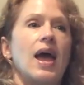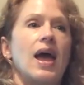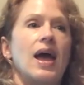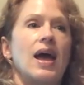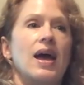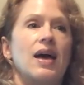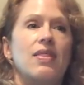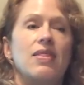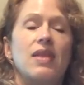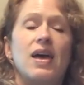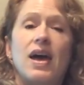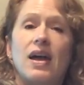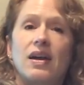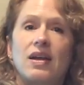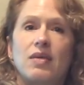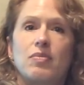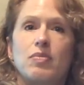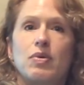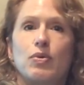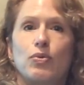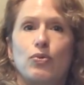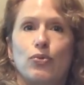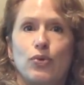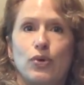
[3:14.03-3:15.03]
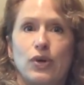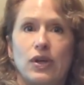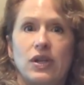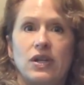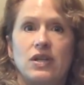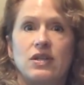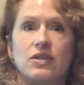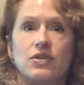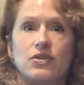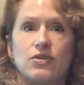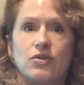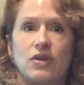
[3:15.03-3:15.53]
And that can be really
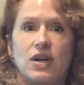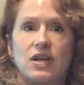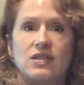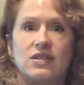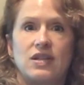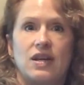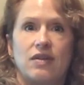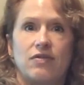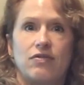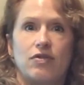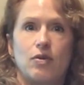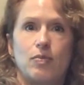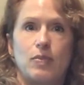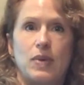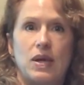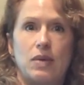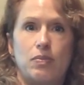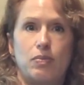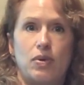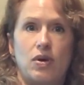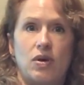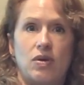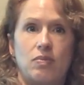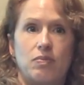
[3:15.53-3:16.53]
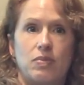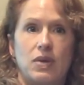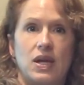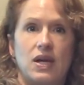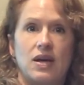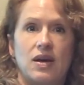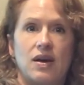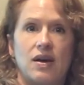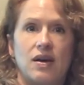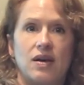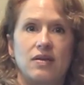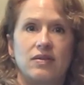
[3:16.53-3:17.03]
distressing for people
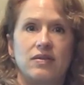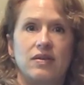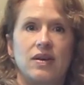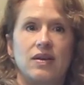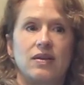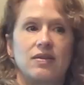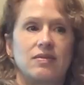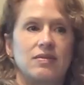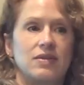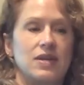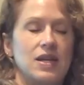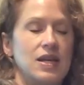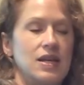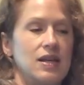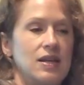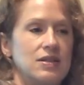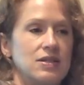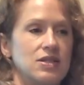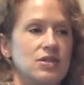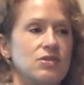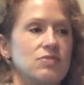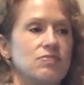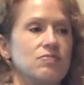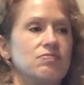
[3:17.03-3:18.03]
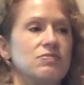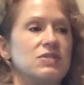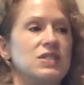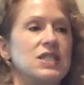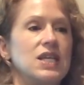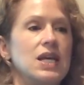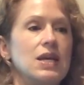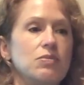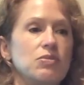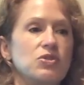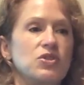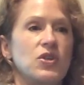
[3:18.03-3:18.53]
because it
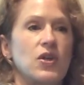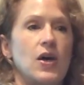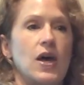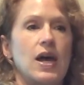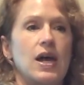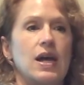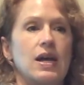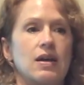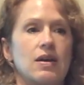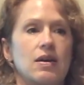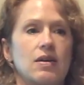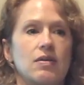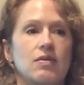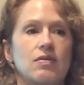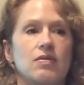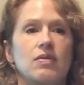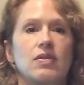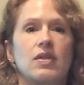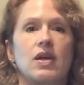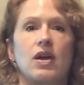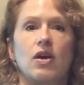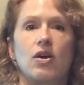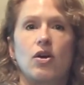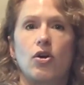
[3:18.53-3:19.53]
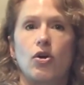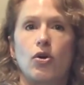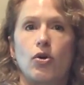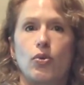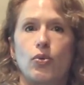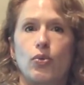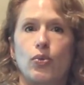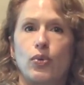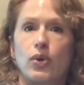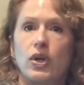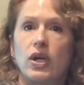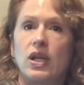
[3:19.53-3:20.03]
seems like
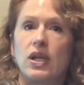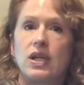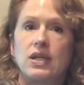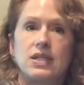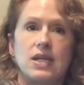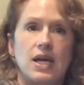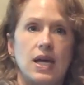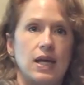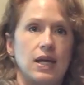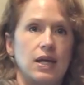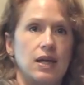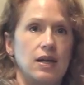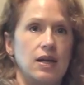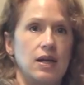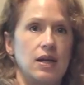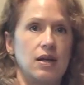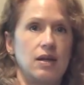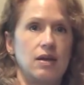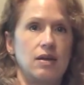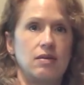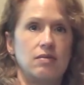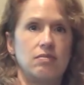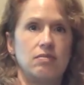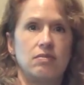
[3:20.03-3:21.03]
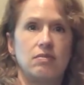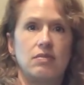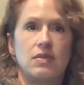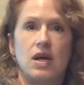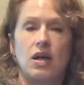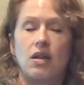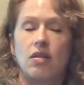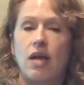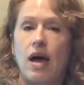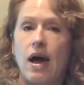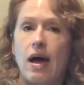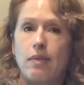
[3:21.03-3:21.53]
they're really taking in
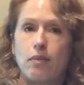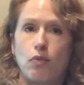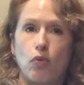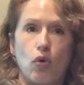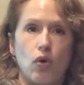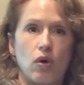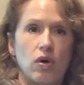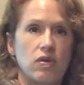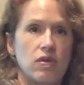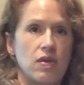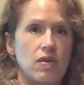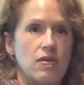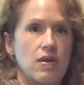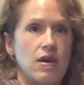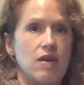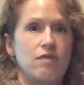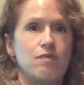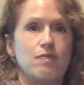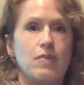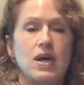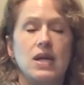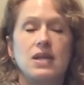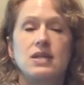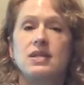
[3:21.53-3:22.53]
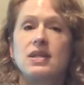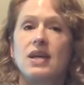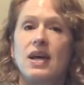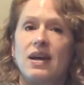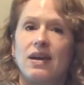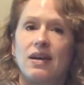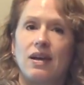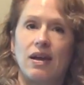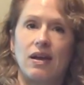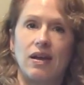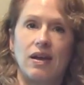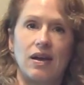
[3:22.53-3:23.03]
a lot more than they've been
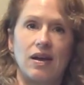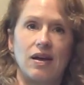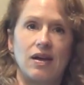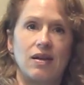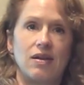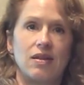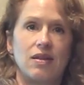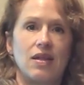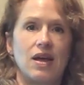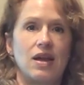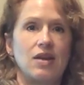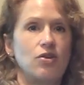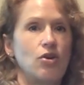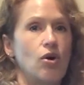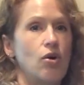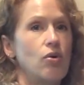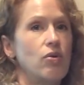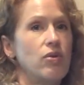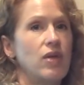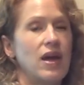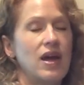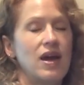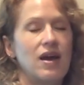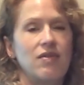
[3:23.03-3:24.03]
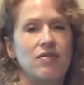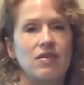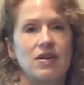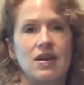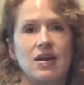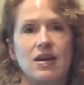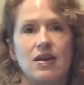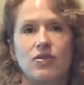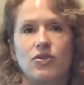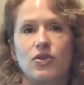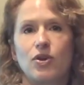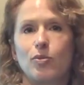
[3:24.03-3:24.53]
taking in. They know they
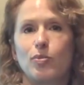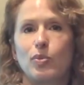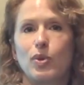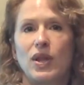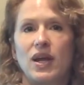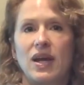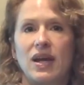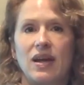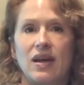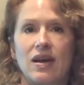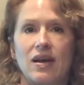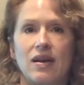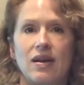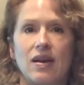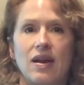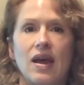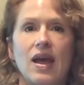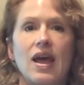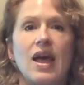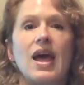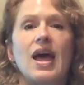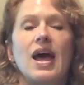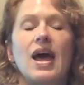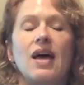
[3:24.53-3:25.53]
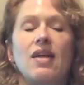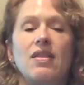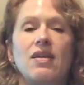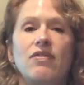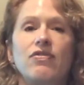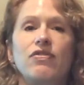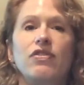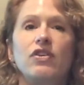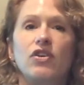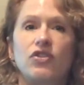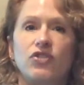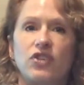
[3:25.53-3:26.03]
haven't hit their plan, and they
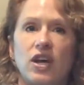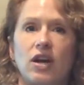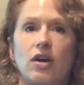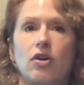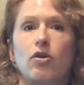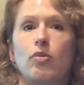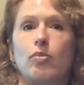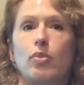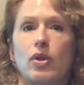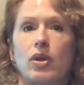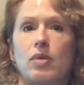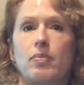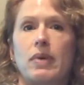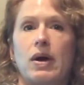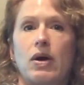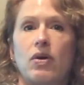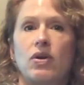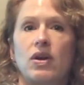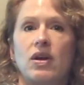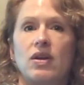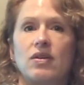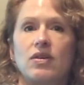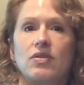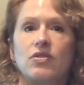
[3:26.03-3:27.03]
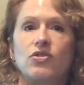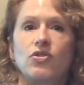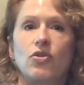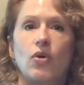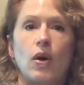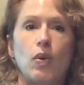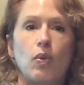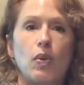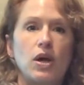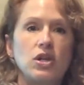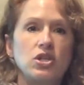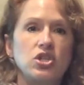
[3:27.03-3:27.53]
feel terrible about it. So
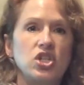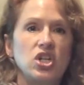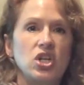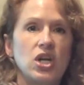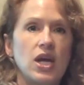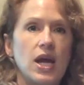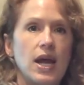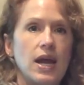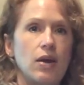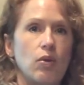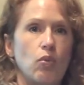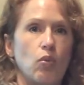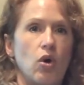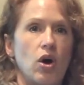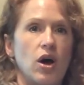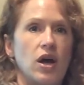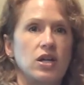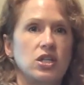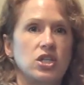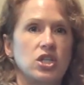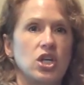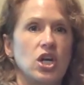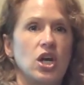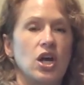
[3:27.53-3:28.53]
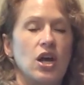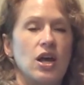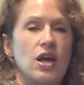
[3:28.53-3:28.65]
I want you to kind of watch